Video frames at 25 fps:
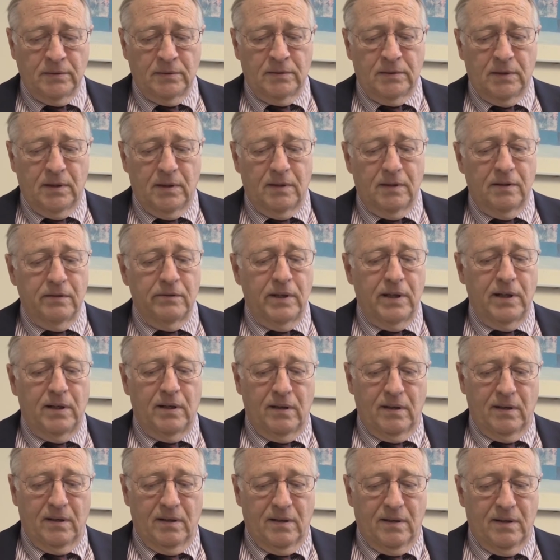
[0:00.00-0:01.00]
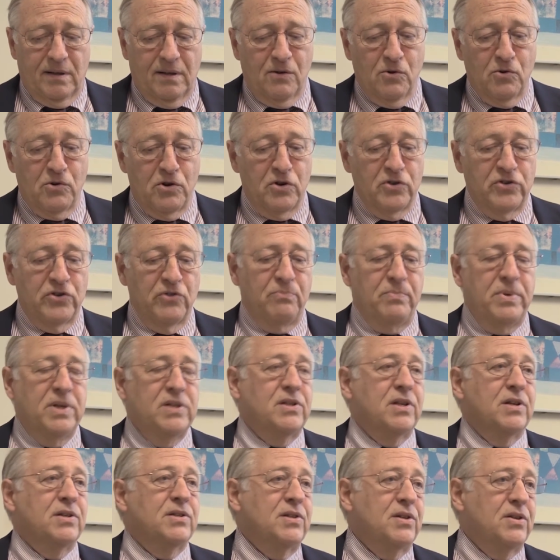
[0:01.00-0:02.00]
including owners of
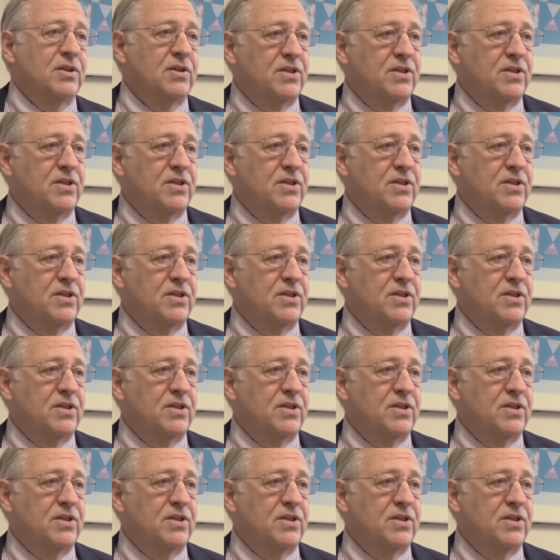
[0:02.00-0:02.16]
businesses,